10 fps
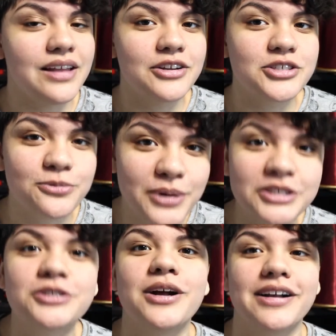There's a
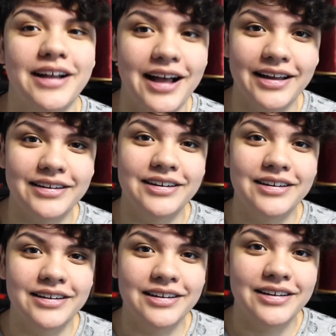restaurant guide
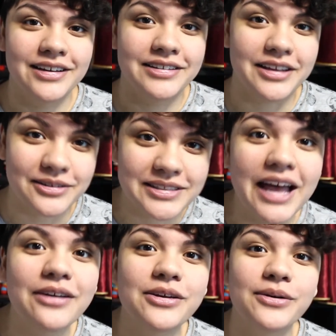that'll
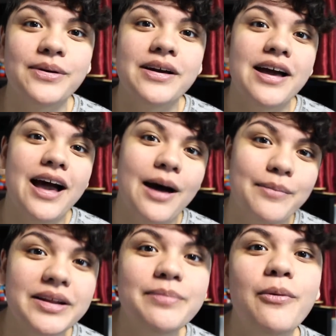tell you how
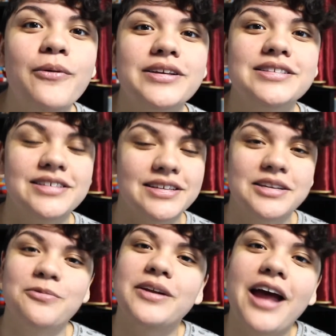many points is
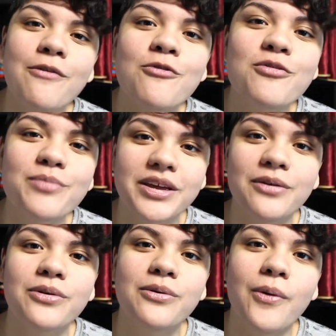in whatever
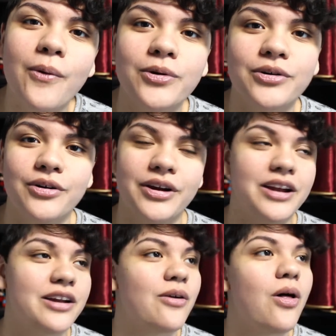meal you order,
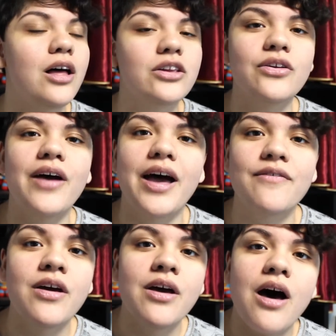and it'll also
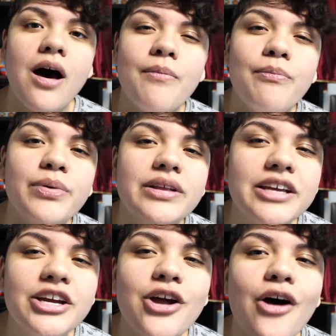have a
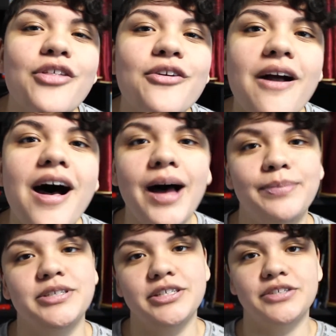billion other
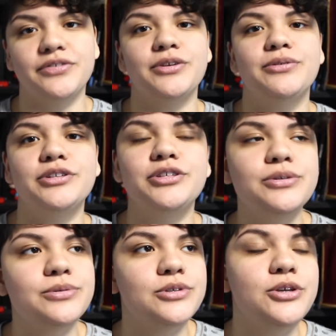options for you to
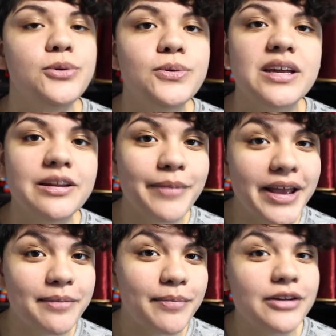choose. You can
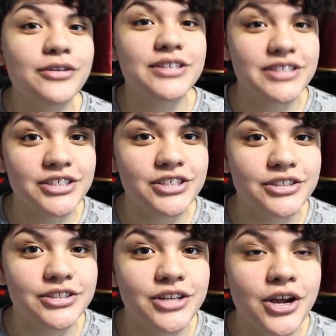make better
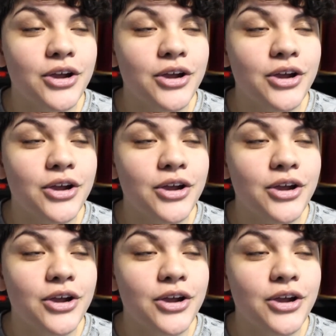decisions.